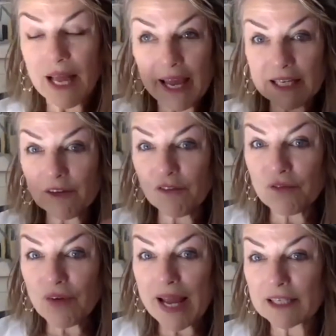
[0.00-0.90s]
And in
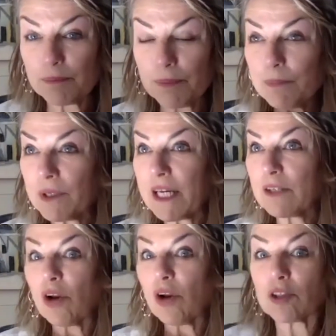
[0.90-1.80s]
fact, people get
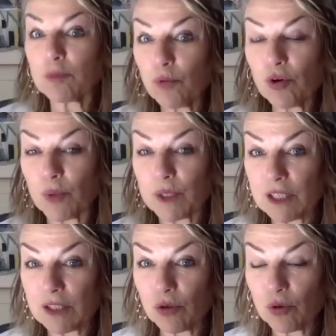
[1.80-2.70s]
a lot more when
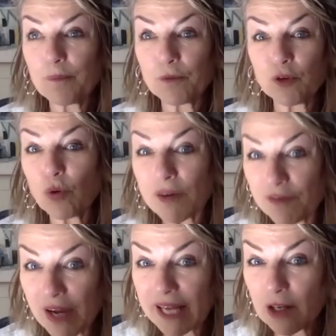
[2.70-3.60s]
they know you have
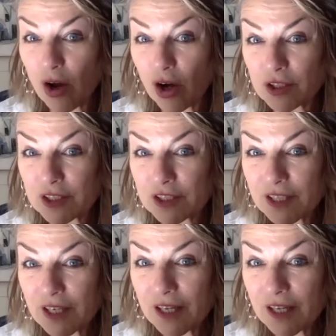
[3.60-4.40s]
had loss,